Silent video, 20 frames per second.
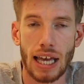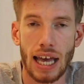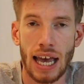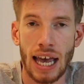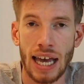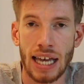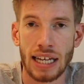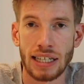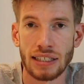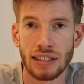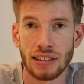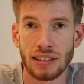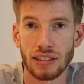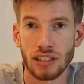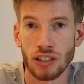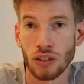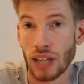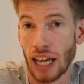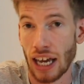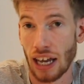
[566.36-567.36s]
And
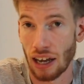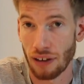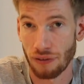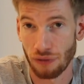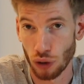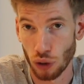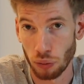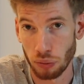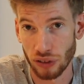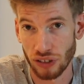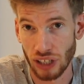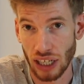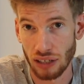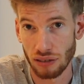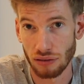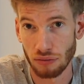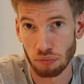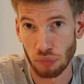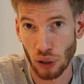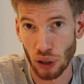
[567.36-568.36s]
you get a 4%
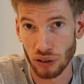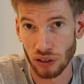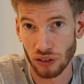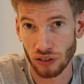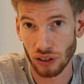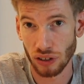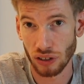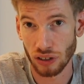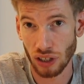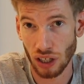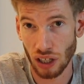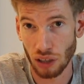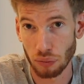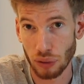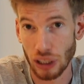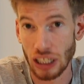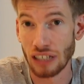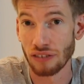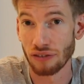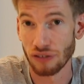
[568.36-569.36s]
bonus on top
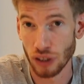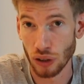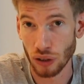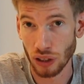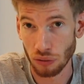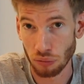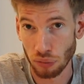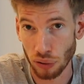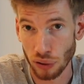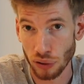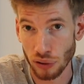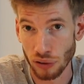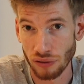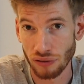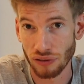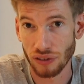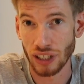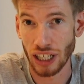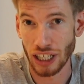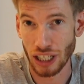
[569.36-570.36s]
if you can
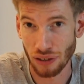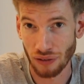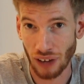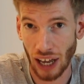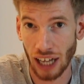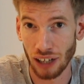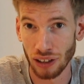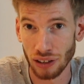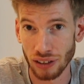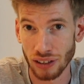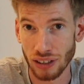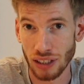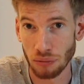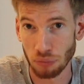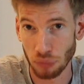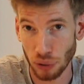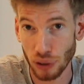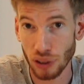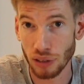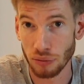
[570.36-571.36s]
prove that you've held
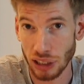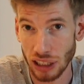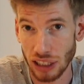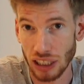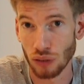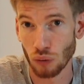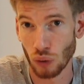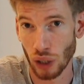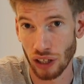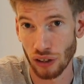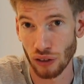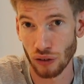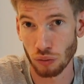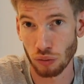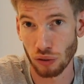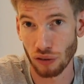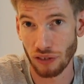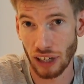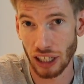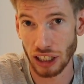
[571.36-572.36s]
employment in one of those
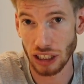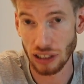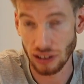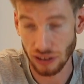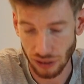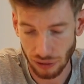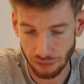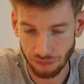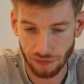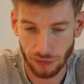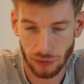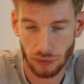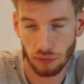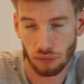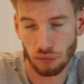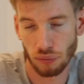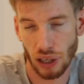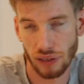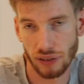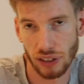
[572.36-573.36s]
professions
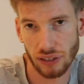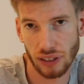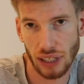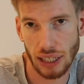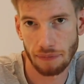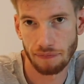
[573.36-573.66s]
previously.